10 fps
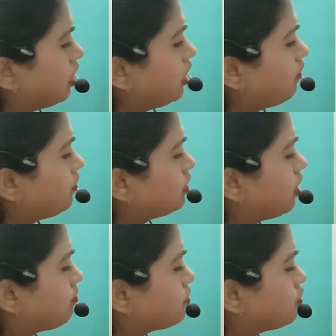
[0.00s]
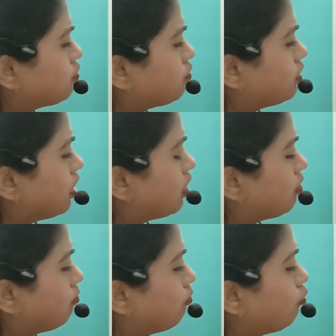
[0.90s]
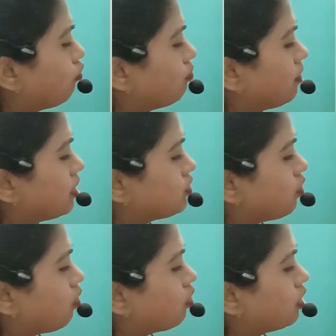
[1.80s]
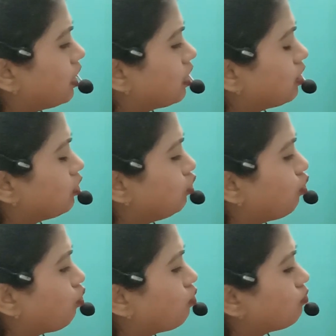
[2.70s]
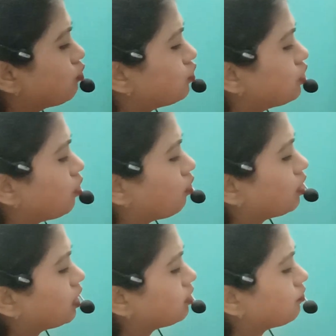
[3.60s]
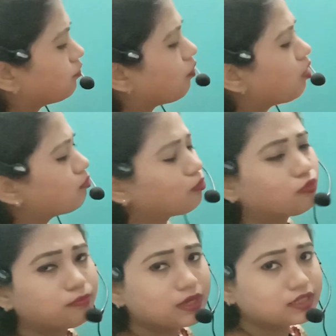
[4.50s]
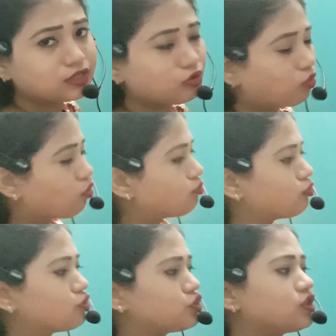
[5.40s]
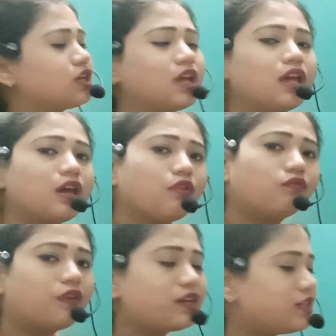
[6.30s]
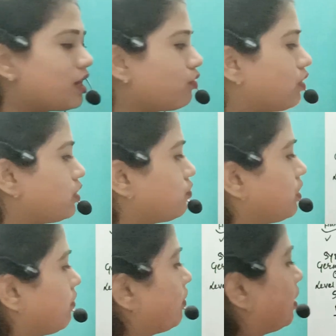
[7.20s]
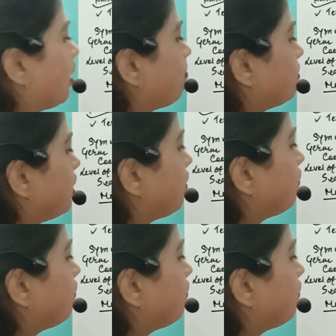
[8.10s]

if it comes to their movement or their locomotory organ, for movement and locomotion, what they are going to develop? They